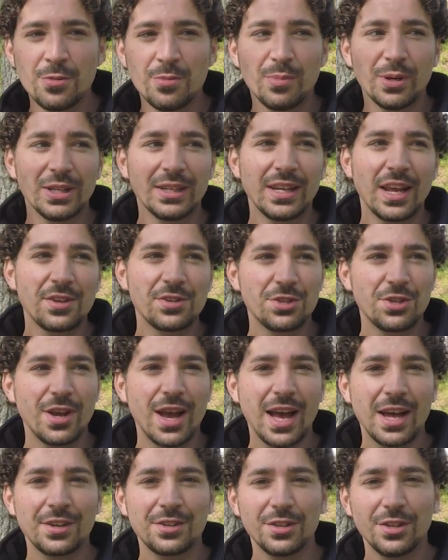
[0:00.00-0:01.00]
but unless you
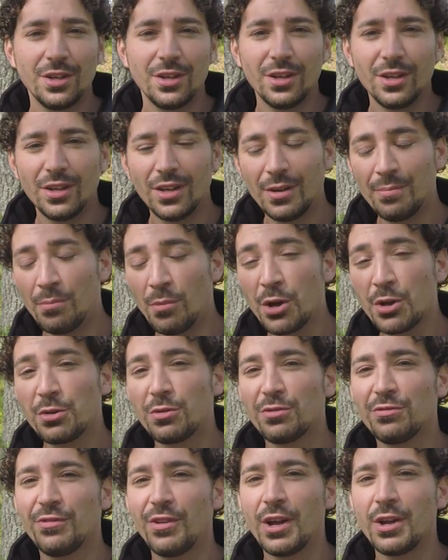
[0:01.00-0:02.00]
had a
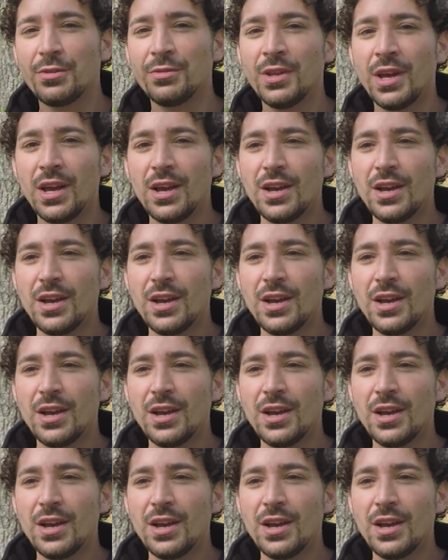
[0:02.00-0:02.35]
microphone